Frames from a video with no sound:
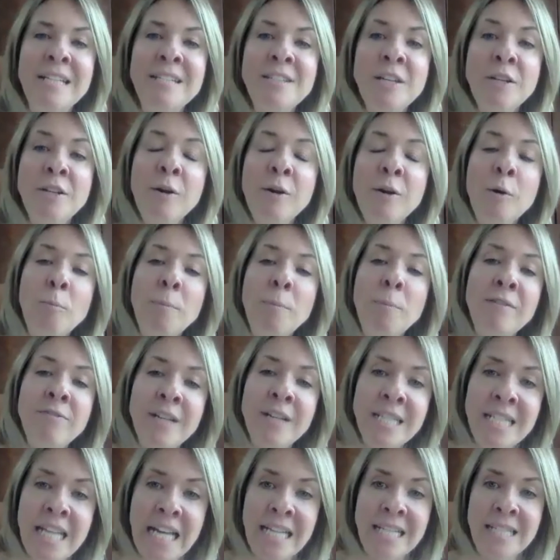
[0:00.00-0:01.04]
So no, it would be
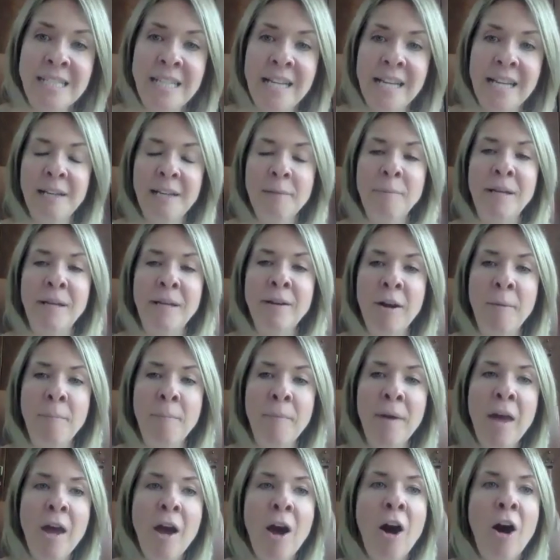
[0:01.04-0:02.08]
fantastic. I mean, I'm
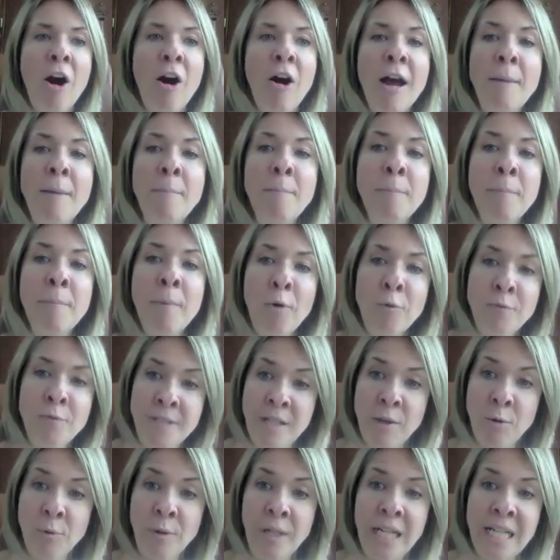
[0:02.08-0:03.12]
um, I'm
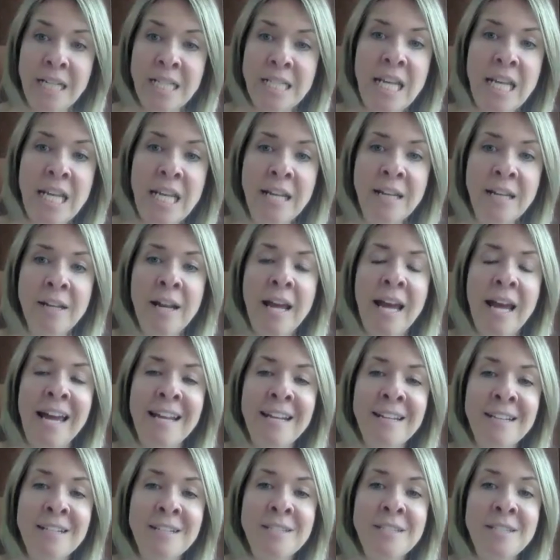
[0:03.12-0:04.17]
obviously on LinkedIn
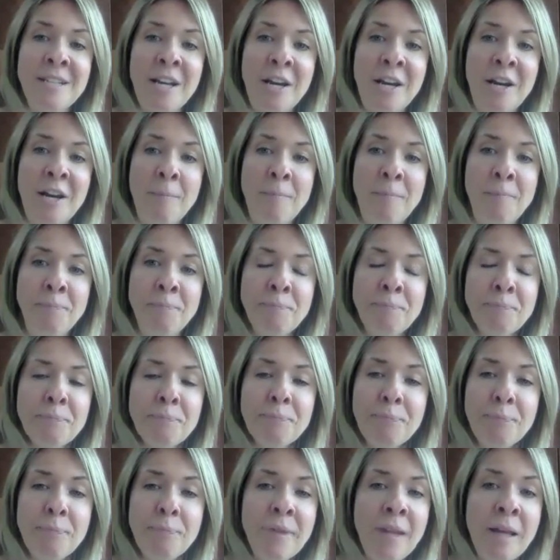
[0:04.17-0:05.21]
and um,
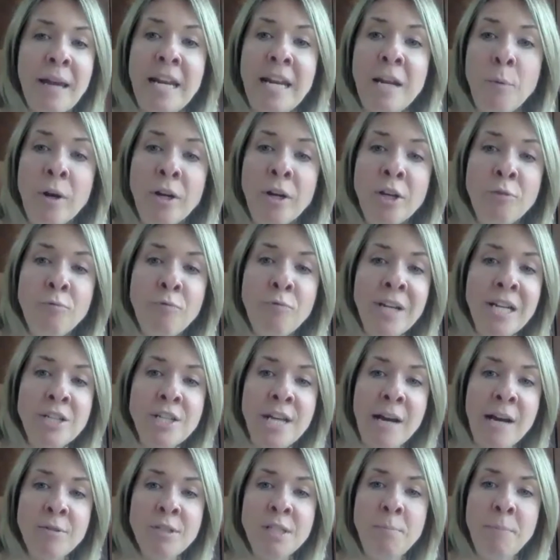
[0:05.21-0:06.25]
anyone can reach
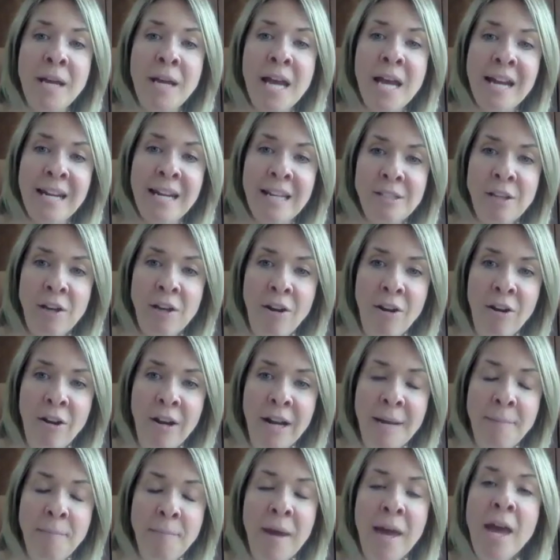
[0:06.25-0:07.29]
out to me at any
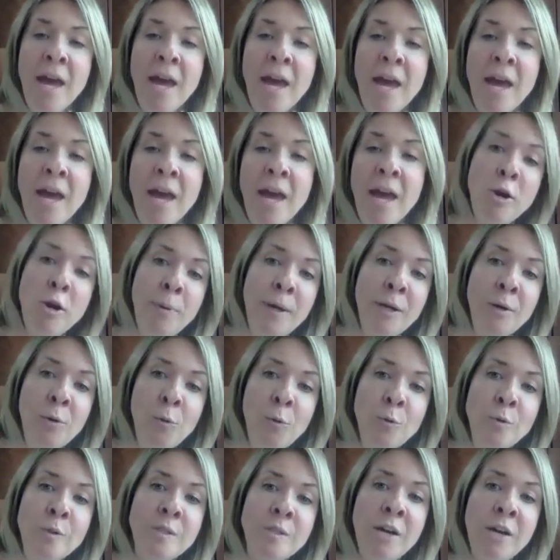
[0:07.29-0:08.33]
time. I'm hoping
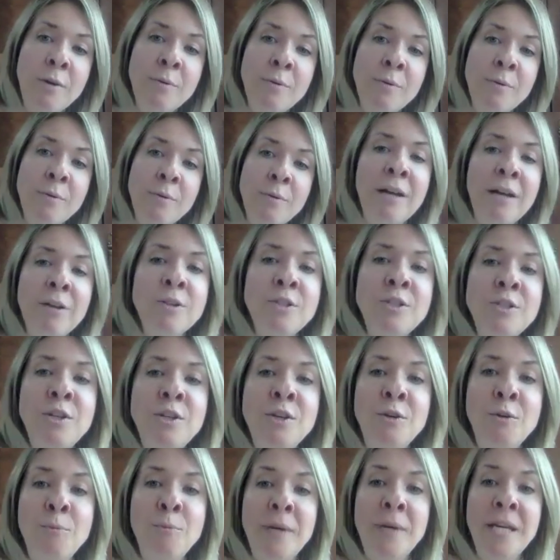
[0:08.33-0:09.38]
also as well to
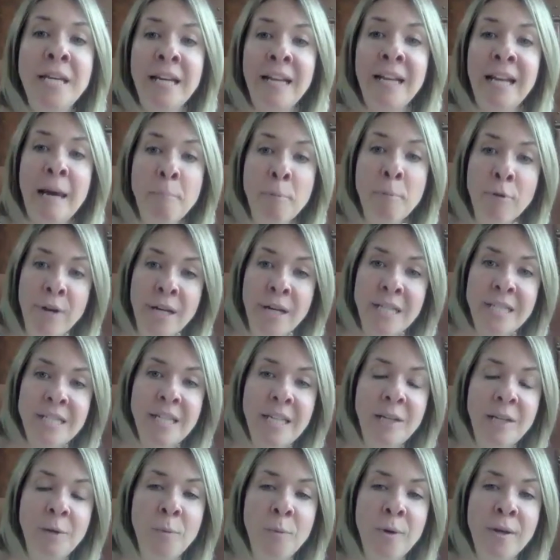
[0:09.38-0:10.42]
be
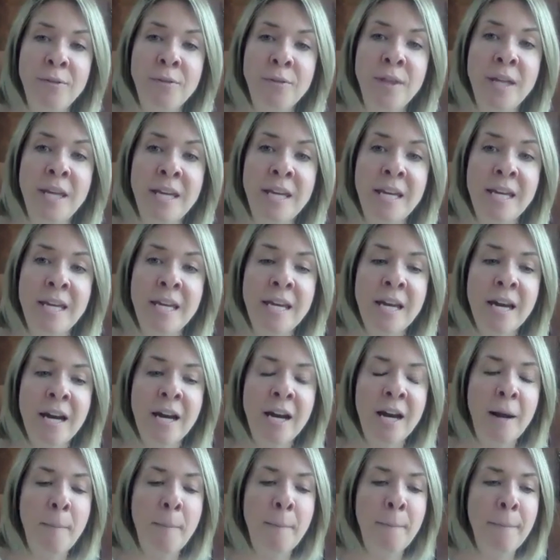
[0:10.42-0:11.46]
collaborating with the
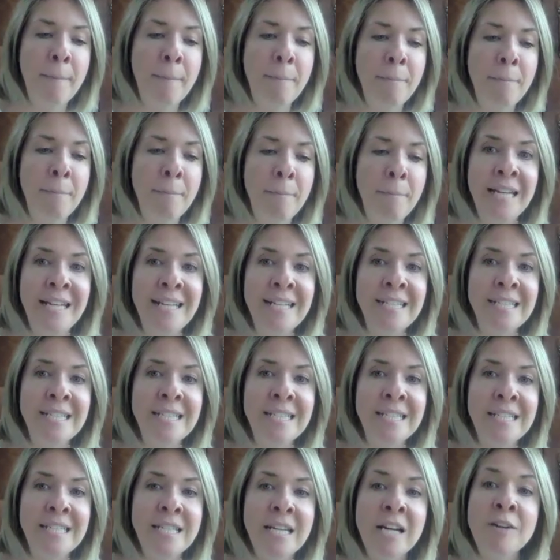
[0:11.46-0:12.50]
um, Middle
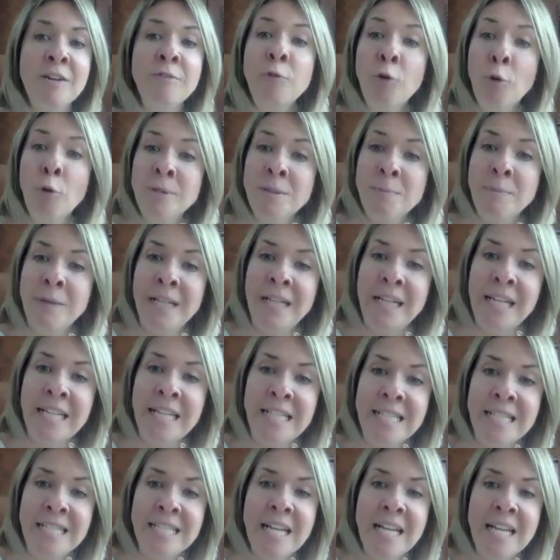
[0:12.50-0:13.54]
East uh, Forbes Middle
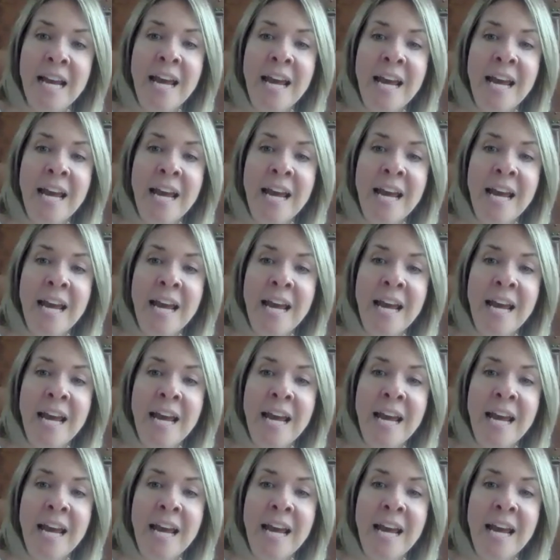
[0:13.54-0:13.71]
East